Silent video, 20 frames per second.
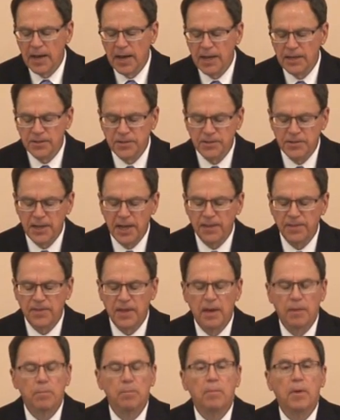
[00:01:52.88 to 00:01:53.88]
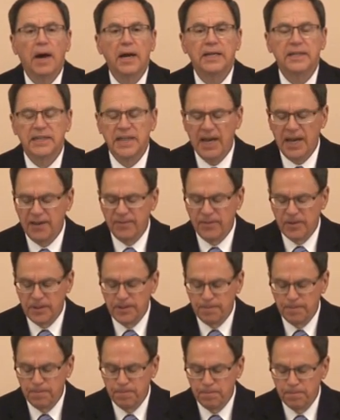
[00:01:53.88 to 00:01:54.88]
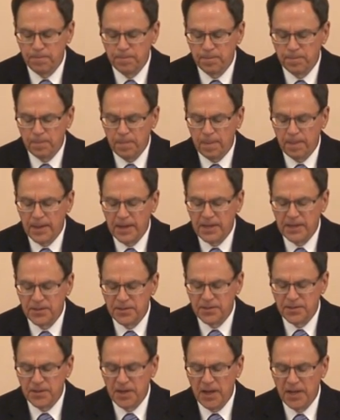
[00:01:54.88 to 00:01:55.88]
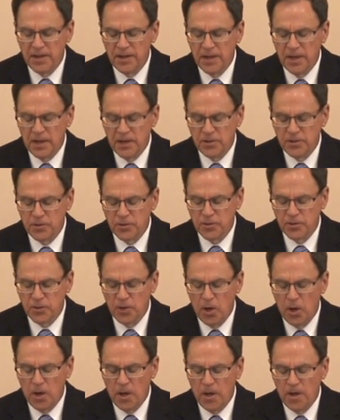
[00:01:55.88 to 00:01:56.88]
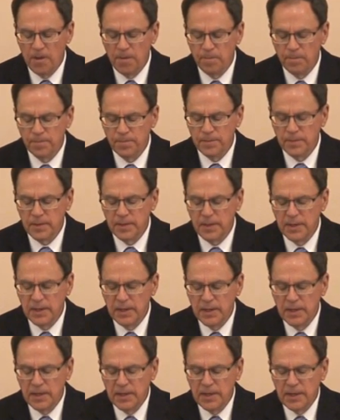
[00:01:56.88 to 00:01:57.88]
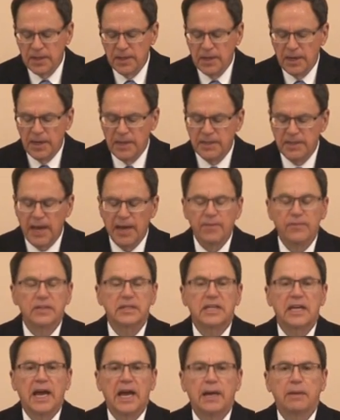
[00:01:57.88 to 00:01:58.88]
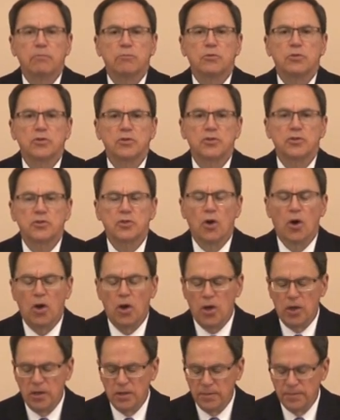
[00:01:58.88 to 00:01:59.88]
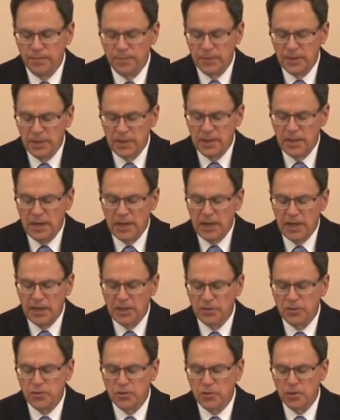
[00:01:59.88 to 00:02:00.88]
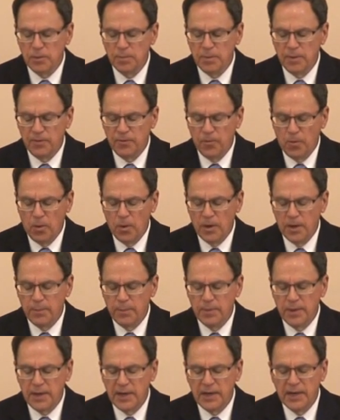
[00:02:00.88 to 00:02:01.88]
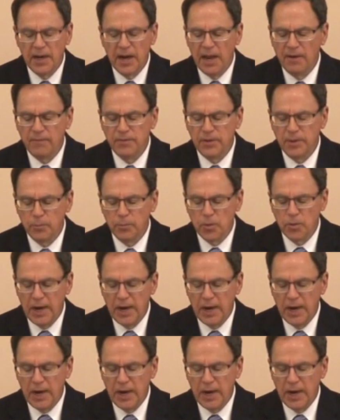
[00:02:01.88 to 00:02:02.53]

and sent them by David, his son, unto Saul. And David came to Saul and stood before him, and he loved him